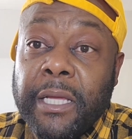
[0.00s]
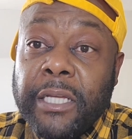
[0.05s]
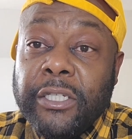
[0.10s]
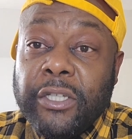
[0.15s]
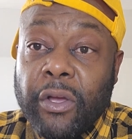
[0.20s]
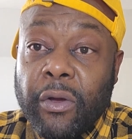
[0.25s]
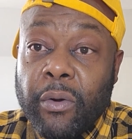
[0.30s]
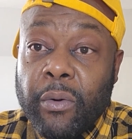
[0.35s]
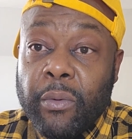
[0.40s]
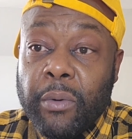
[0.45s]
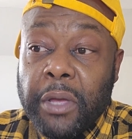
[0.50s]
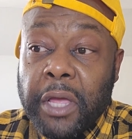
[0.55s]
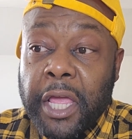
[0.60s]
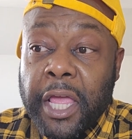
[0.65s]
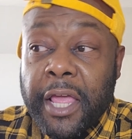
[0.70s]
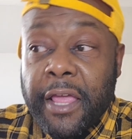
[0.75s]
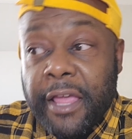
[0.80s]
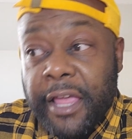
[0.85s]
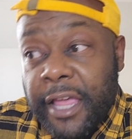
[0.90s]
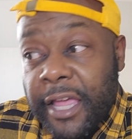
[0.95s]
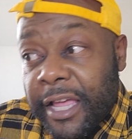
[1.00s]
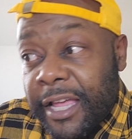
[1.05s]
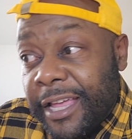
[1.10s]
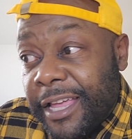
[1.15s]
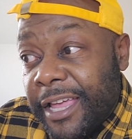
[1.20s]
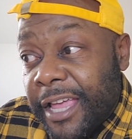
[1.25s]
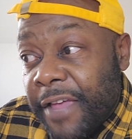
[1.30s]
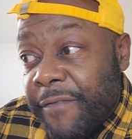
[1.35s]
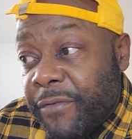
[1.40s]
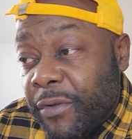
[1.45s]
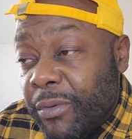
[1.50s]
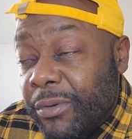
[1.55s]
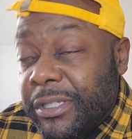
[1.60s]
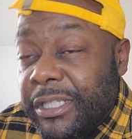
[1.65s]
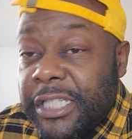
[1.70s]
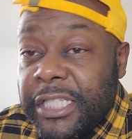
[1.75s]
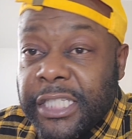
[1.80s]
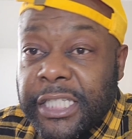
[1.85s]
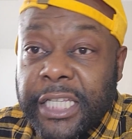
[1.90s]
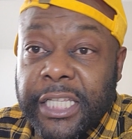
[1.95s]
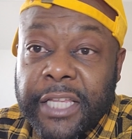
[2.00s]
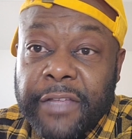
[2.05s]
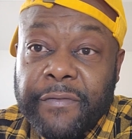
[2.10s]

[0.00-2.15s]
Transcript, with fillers: So if you was in a